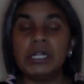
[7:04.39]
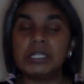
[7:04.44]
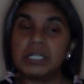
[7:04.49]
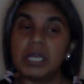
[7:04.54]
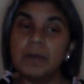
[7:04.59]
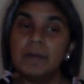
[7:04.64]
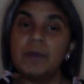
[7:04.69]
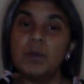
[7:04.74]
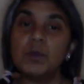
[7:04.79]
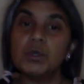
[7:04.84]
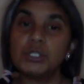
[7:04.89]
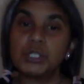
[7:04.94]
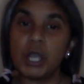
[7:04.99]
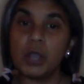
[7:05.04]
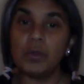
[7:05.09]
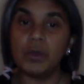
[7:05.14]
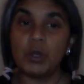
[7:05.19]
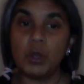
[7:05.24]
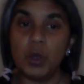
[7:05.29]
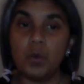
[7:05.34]
Tell me what's
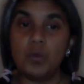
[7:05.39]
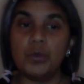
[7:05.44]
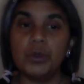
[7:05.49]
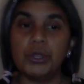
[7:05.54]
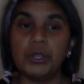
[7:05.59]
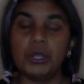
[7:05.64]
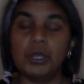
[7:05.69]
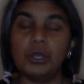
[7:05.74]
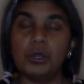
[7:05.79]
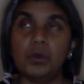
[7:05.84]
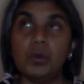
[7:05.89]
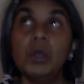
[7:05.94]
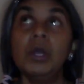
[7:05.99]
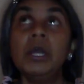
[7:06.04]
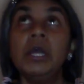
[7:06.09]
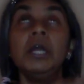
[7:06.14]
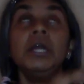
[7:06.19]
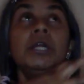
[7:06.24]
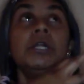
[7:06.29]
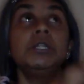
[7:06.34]
going on with you.
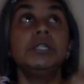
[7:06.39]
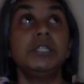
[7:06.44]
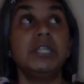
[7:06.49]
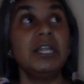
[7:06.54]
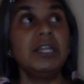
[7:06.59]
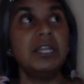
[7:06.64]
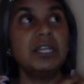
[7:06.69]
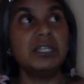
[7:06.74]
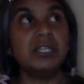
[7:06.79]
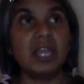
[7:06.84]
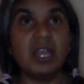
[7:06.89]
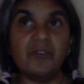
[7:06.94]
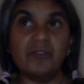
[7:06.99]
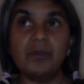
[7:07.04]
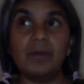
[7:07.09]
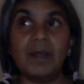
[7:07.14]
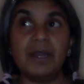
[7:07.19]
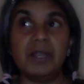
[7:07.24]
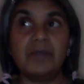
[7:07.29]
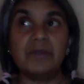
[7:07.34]
Did this give
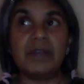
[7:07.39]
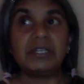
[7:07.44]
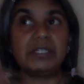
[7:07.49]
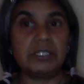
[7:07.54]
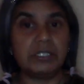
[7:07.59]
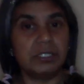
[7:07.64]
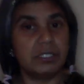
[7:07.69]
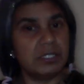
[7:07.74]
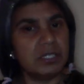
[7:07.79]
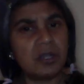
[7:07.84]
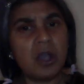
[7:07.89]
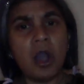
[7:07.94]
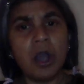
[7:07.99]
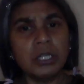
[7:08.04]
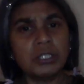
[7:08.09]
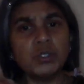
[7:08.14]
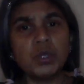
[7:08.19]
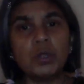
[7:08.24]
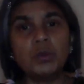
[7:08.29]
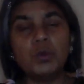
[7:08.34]
you any resonance? The
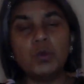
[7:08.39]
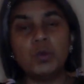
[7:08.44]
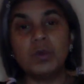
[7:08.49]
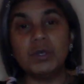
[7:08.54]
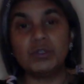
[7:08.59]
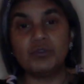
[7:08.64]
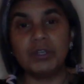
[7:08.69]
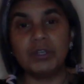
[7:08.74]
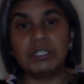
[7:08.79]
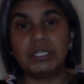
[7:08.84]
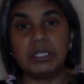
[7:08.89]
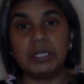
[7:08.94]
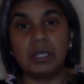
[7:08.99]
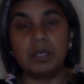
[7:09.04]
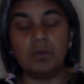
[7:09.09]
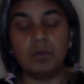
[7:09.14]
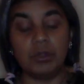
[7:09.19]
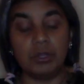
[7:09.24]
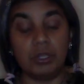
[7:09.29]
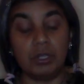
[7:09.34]
cards don't always
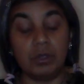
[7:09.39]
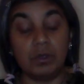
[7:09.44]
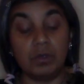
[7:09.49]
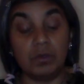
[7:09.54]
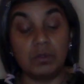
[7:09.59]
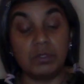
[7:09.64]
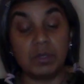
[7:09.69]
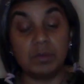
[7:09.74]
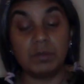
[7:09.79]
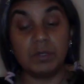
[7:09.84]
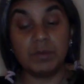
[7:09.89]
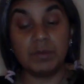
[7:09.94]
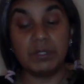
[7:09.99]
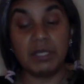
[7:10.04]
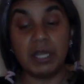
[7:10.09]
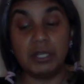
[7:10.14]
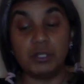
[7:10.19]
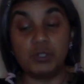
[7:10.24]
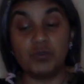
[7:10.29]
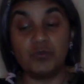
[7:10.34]
resonate with you. Sometimes
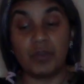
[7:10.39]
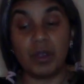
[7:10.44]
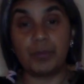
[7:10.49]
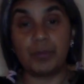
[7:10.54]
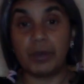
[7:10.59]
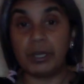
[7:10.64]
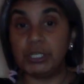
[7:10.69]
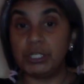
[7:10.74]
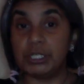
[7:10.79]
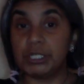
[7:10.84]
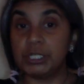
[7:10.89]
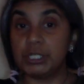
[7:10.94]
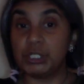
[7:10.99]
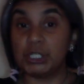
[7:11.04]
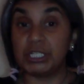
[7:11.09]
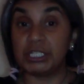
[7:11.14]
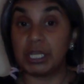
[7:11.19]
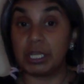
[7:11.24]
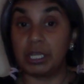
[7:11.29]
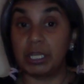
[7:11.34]
the angel vibration is
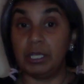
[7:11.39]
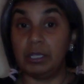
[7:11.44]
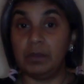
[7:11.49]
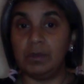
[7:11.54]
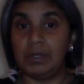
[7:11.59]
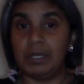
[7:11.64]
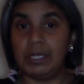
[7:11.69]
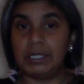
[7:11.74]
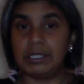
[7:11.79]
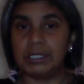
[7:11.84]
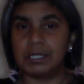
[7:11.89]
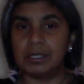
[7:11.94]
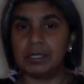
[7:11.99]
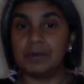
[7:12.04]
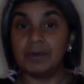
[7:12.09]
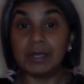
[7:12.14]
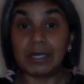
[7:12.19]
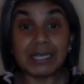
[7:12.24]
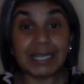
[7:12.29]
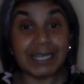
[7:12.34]
just the thing you need
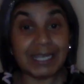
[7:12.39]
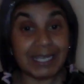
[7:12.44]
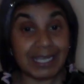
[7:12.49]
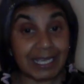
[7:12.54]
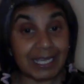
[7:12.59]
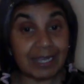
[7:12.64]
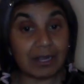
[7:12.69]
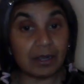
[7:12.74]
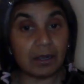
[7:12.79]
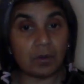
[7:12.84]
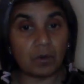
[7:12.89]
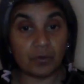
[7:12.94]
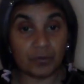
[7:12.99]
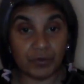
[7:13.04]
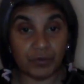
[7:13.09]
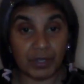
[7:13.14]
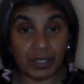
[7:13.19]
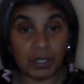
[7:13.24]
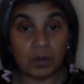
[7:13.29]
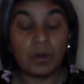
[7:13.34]
to hear
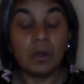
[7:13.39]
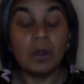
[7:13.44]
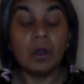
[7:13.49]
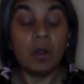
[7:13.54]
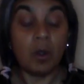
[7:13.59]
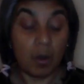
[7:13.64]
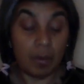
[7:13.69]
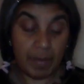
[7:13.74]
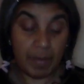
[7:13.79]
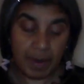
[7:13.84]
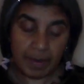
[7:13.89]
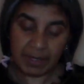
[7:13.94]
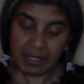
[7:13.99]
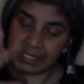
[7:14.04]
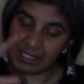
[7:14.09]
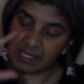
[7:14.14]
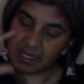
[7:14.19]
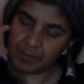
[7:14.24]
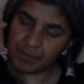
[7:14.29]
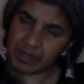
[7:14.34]
or feel. Or maybe
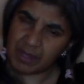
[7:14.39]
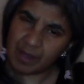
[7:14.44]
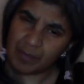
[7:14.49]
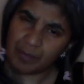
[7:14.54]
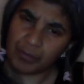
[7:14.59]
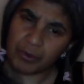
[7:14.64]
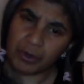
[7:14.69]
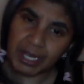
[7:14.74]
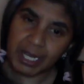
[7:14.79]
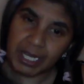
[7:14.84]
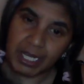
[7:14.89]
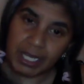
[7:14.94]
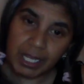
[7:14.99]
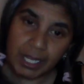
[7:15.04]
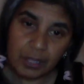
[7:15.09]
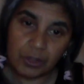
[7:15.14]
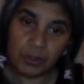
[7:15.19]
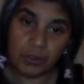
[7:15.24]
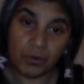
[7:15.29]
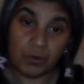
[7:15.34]
there's something they're bringing
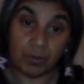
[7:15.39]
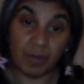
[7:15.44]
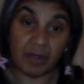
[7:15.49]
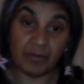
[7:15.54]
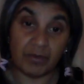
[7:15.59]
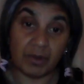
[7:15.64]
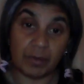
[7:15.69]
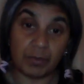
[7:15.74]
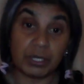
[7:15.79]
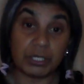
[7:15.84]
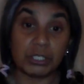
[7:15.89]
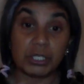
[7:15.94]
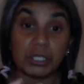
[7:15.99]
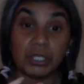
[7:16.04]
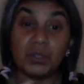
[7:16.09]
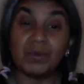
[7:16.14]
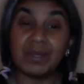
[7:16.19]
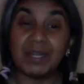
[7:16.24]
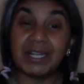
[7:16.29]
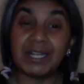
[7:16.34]
in through my vibration
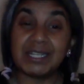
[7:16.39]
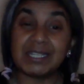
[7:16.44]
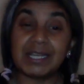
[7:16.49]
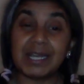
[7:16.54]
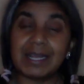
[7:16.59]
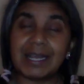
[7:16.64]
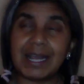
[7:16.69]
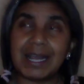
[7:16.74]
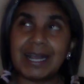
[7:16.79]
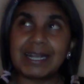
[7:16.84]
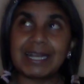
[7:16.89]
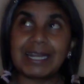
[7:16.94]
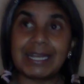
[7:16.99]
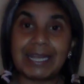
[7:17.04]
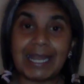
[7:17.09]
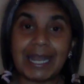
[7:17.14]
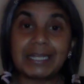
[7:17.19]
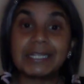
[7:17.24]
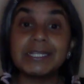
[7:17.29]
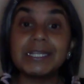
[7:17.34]
that you need to
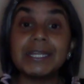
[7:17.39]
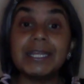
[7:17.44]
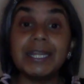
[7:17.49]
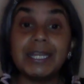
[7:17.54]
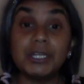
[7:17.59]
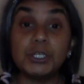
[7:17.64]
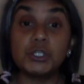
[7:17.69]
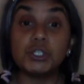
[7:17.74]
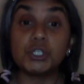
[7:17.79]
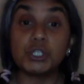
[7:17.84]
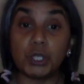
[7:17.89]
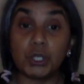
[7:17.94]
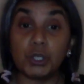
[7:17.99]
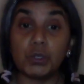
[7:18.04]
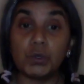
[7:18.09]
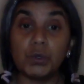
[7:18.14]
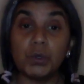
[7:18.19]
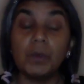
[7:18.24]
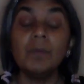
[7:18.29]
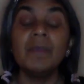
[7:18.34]
connect
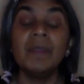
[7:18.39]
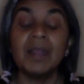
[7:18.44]
into.